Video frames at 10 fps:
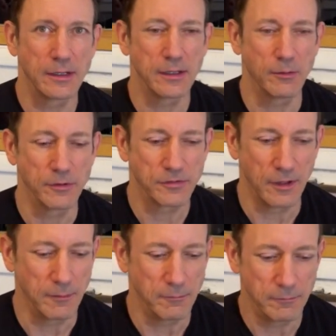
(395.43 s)
that was
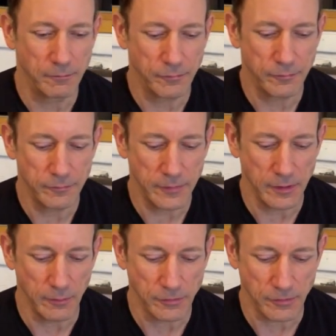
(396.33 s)
um, you
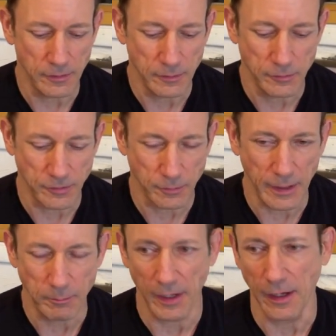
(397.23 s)
know, it was a it was a
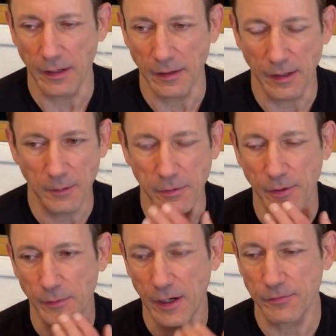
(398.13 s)
great band, and they had been
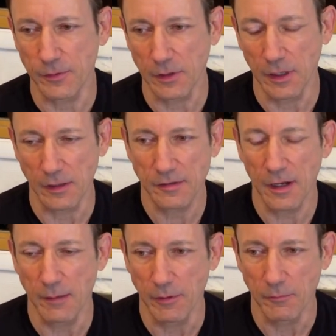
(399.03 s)
around for a long
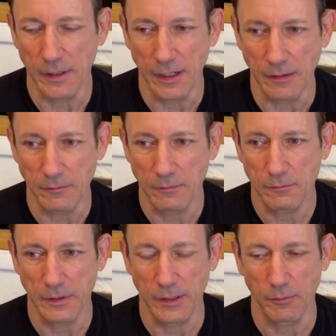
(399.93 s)
time. And when they
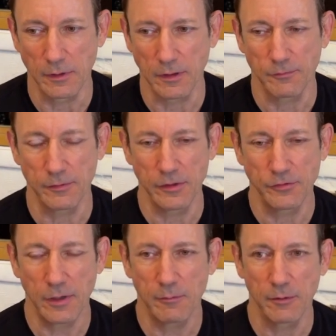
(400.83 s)
when they were looking for a
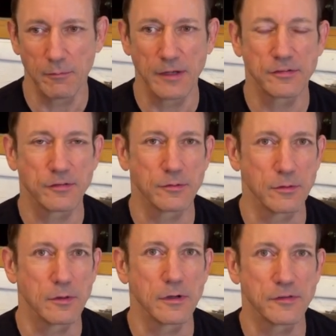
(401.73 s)
drummer, my sister
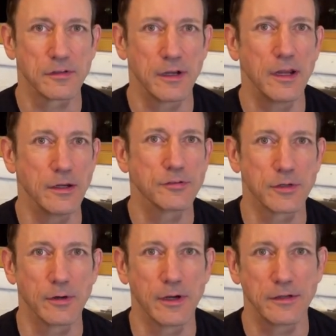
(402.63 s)
Laura said, "Hey, you should
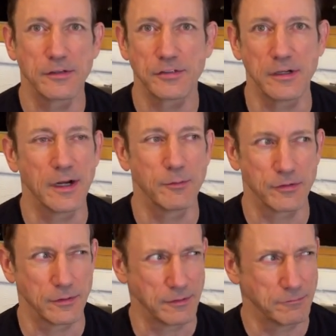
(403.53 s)
go audition." And I was
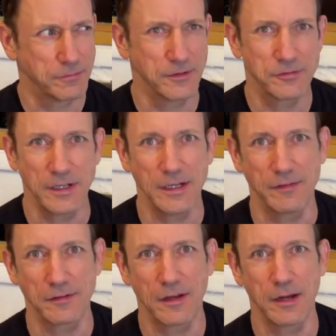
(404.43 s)
only 15 at
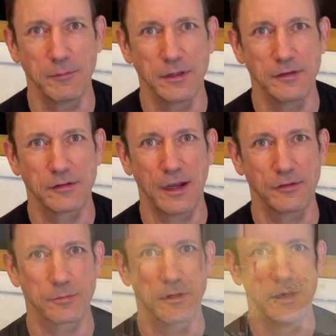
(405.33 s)
the time, and these guys were